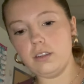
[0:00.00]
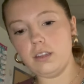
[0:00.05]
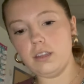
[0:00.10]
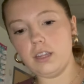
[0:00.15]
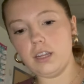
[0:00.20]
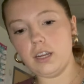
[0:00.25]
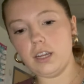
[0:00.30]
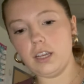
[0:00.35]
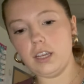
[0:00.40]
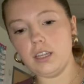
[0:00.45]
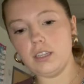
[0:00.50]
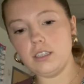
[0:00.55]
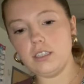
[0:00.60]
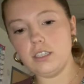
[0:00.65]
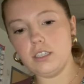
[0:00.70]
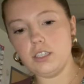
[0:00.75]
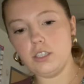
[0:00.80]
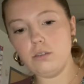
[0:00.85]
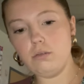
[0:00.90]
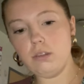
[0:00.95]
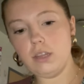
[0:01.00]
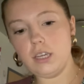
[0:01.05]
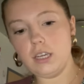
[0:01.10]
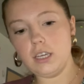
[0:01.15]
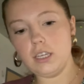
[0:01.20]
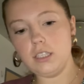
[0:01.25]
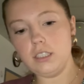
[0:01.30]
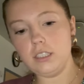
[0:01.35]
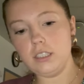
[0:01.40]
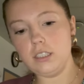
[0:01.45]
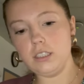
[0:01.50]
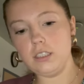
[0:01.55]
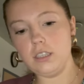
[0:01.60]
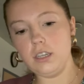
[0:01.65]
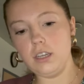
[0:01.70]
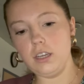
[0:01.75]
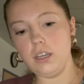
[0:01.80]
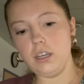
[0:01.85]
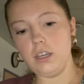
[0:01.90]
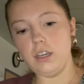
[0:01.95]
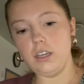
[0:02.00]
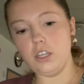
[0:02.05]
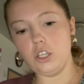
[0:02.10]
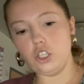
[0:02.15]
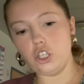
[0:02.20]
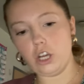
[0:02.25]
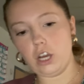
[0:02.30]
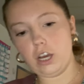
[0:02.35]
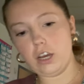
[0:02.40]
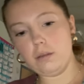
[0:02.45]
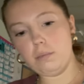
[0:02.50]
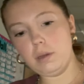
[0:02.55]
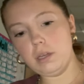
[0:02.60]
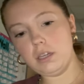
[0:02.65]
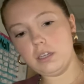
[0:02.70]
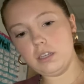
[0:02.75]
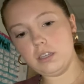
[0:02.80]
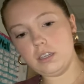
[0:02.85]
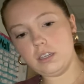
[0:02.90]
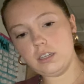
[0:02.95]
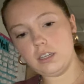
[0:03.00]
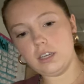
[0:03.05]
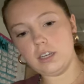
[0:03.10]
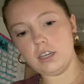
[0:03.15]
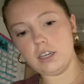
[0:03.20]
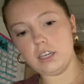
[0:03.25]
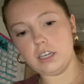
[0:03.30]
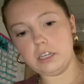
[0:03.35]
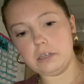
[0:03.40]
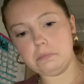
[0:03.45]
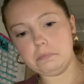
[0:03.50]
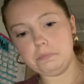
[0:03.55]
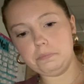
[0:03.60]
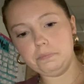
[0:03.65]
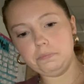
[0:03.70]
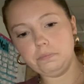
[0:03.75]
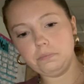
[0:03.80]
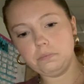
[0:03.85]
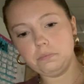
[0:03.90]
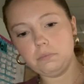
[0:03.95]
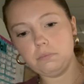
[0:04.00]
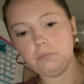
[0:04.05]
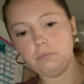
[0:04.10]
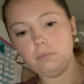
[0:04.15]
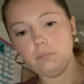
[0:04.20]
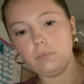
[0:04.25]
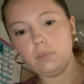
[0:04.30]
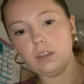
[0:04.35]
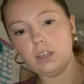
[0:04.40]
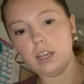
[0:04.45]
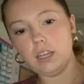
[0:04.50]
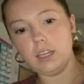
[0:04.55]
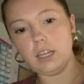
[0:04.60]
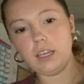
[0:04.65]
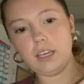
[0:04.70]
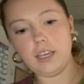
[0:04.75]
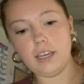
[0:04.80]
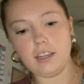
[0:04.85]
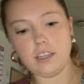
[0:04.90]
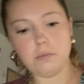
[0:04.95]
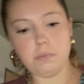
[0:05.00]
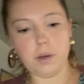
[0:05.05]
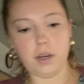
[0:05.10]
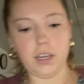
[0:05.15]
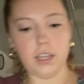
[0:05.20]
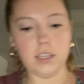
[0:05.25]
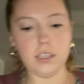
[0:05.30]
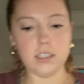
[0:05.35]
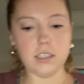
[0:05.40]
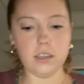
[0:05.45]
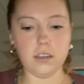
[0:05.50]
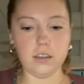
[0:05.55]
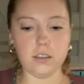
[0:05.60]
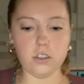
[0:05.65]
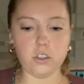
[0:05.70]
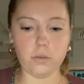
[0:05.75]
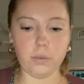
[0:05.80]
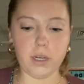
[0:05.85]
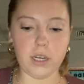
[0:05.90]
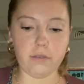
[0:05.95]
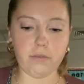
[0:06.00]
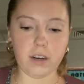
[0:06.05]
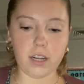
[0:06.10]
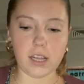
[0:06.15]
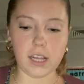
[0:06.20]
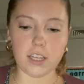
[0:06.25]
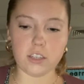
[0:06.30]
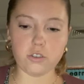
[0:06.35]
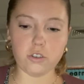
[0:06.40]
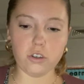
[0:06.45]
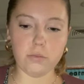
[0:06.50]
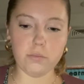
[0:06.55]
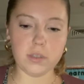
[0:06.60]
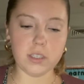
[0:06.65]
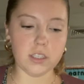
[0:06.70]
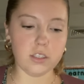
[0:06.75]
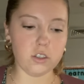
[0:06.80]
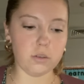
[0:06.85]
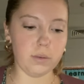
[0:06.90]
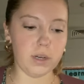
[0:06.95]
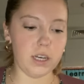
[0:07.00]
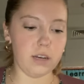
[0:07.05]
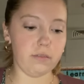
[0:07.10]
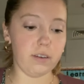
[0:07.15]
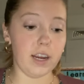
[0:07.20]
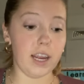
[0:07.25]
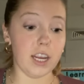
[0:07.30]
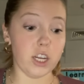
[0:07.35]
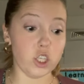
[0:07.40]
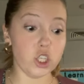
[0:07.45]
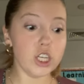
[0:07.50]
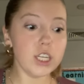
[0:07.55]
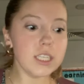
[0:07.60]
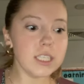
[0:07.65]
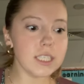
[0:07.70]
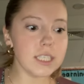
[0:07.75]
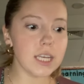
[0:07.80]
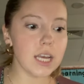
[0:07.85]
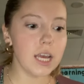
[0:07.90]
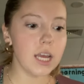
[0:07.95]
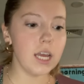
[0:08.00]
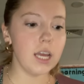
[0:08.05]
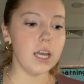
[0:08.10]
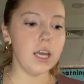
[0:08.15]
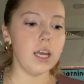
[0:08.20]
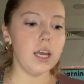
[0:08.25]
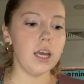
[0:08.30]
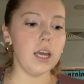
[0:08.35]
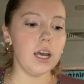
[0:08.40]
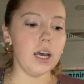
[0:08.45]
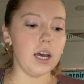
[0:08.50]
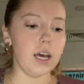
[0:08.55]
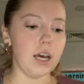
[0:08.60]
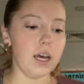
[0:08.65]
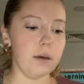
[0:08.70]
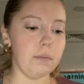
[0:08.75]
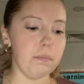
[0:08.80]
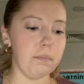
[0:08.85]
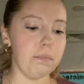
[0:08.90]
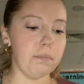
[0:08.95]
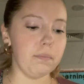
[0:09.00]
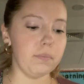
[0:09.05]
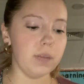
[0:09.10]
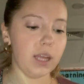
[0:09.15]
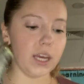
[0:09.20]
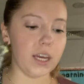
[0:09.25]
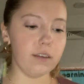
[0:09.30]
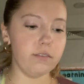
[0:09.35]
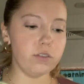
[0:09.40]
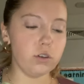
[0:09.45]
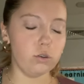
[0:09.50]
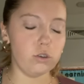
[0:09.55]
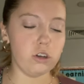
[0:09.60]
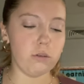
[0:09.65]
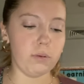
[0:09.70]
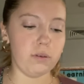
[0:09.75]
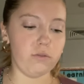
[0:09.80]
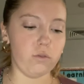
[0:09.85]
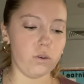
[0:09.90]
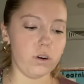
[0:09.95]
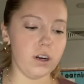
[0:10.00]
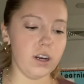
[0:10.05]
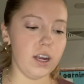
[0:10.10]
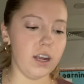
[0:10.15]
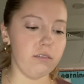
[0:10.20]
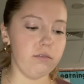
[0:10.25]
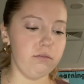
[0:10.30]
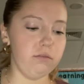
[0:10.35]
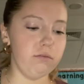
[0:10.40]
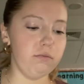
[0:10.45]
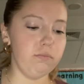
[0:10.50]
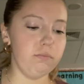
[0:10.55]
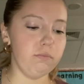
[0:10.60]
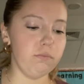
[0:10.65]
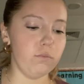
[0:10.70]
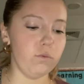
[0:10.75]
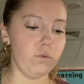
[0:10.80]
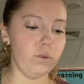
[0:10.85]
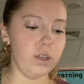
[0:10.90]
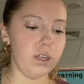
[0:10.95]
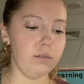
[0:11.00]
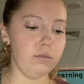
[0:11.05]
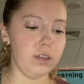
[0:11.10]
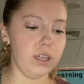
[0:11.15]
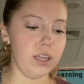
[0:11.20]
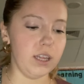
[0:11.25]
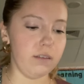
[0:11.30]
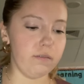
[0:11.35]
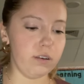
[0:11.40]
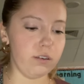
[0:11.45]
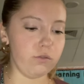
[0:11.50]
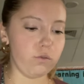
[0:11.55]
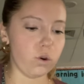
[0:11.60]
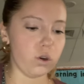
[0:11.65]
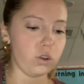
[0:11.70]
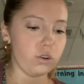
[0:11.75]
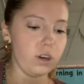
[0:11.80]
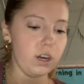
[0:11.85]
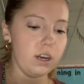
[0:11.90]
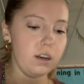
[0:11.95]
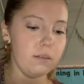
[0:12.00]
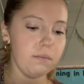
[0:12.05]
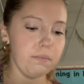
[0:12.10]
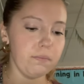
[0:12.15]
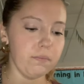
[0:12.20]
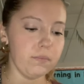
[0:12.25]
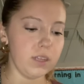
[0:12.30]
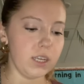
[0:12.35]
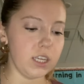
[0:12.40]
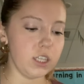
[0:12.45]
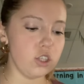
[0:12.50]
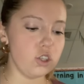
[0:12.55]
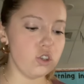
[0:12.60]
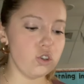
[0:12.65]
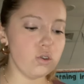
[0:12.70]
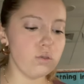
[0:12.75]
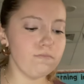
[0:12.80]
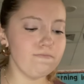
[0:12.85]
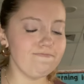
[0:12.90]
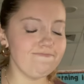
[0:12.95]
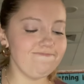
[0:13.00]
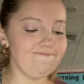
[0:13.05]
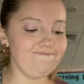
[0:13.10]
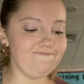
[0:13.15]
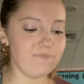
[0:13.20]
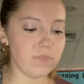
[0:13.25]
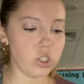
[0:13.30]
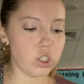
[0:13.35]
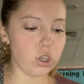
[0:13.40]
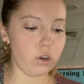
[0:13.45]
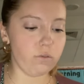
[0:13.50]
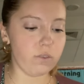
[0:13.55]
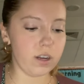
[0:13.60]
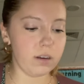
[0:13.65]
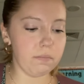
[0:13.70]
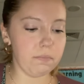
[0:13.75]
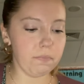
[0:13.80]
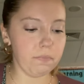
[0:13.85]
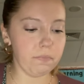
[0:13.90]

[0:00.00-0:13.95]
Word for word: that I get to do this job um, and like get experience in so many different classrooms and so many different ages. Um, like I've told y'all before, I'm really, really loving fourth grade. Like it's, it's so fun.